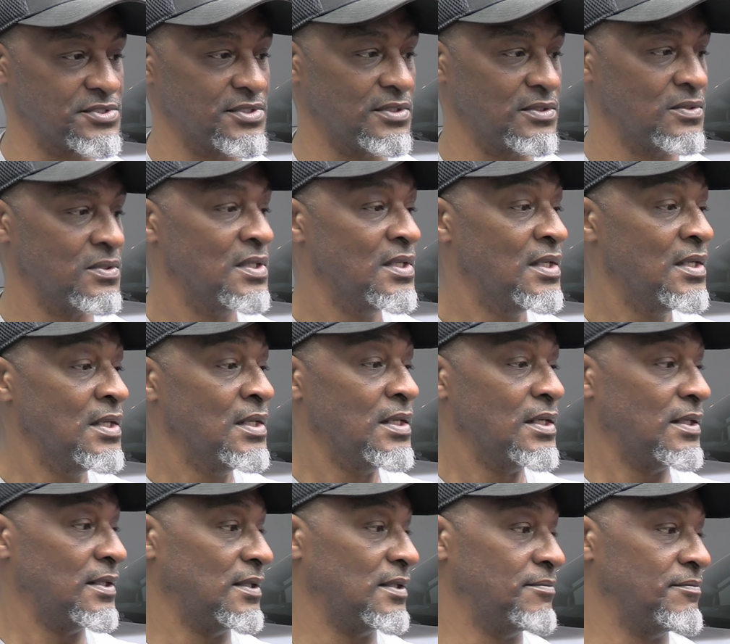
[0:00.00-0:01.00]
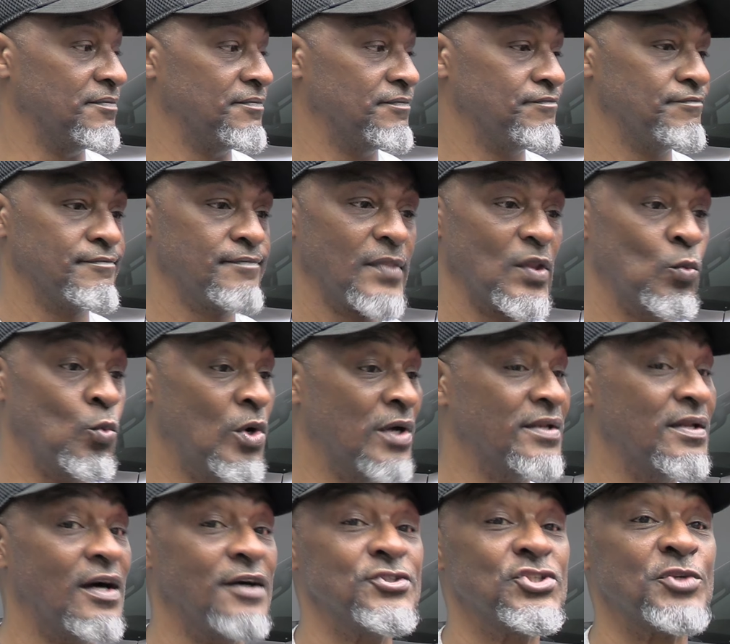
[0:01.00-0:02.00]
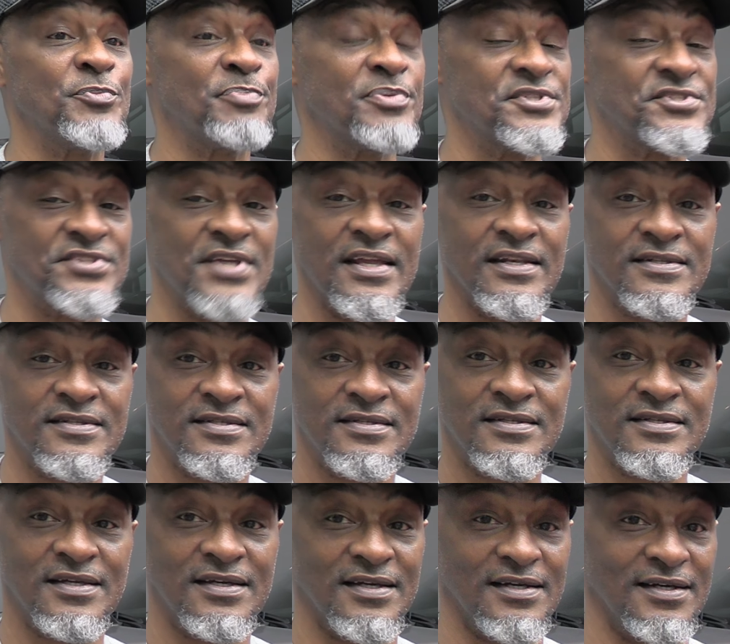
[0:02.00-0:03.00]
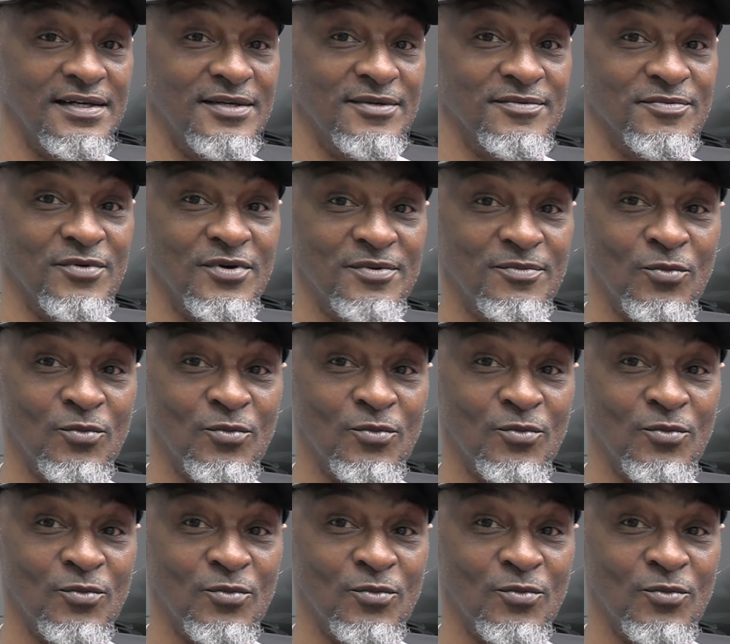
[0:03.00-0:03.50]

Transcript: So um, 100% uh,